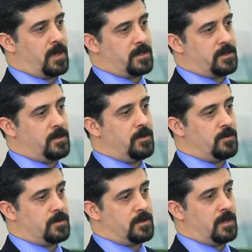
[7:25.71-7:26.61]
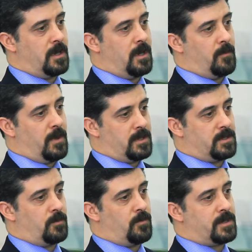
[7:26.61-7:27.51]
as it's used
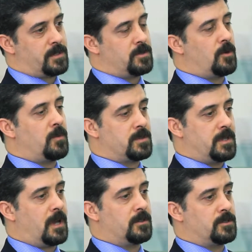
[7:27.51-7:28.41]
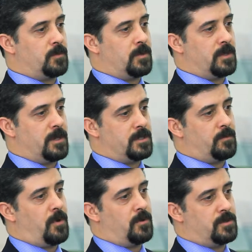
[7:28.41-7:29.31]
means the risk is almost negligible, as
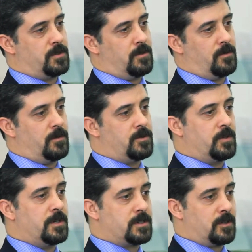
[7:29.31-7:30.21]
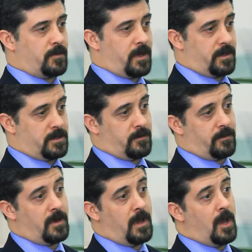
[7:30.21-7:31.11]
opposed to traditional methods
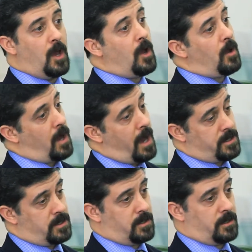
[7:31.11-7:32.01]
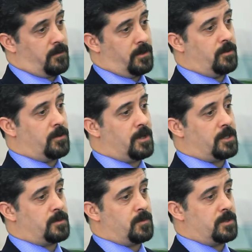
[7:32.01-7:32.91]
of hydrogen delivery to a
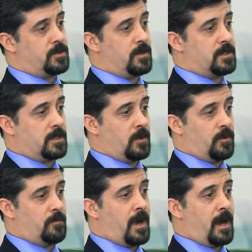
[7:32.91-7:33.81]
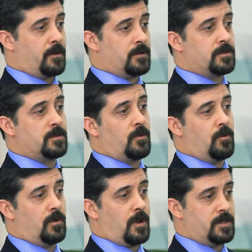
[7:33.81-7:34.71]
customer is traditionally with bottles
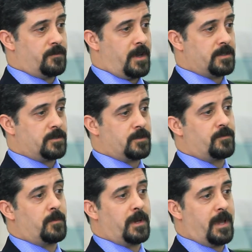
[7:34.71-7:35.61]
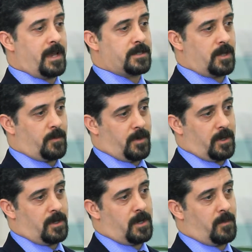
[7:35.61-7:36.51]
or large vessels from a gas
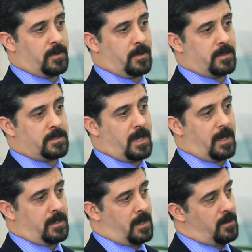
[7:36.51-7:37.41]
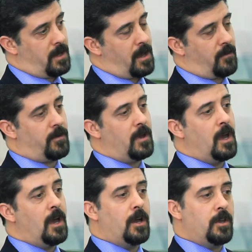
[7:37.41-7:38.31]
company coming to the site. Now you have
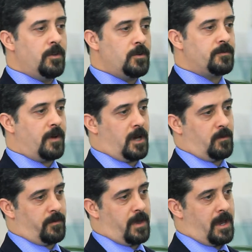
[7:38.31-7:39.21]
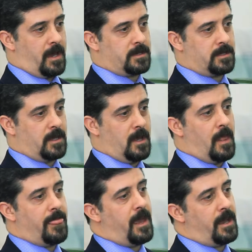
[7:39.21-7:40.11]
a huge volume of gas
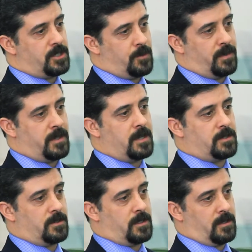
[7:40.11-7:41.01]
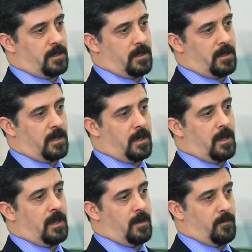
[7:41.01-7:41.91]
that has the potential to leak
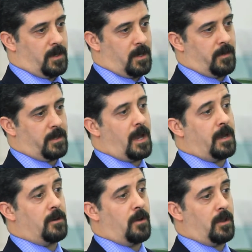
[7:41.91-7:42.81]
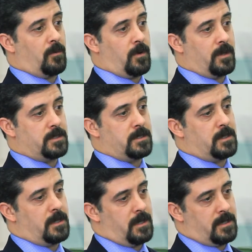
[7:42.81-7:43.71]
and become ignited all at once,
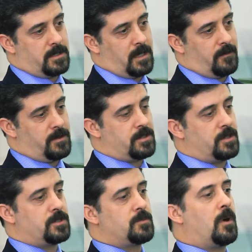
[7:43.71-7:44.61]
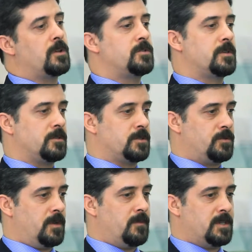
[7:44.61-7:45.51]
instead of just a small trickle
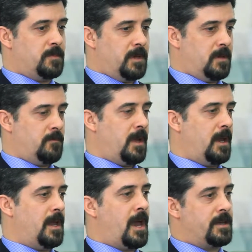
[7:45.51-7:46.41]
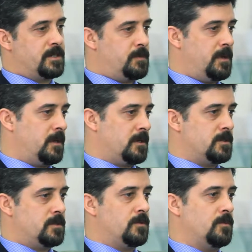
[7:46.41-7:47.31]
stream that's being made as it's being
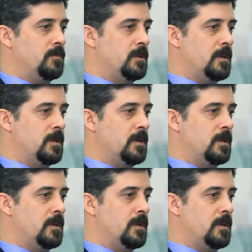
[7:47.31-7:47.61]
consumed.